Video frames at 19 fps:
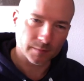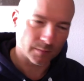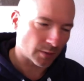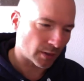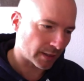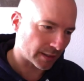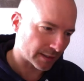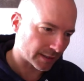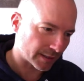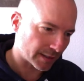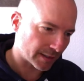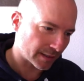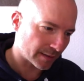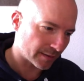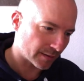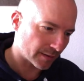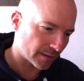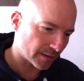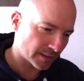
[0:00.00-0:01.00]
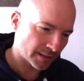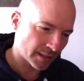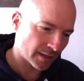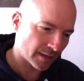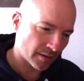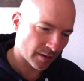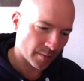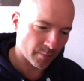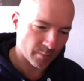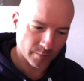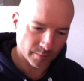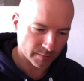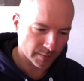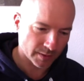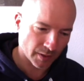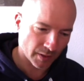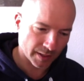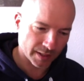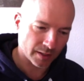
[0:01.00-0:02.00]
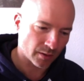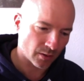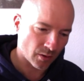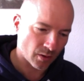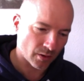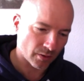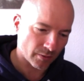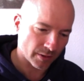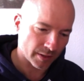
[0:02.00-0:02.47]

Like, say I'm cycling along,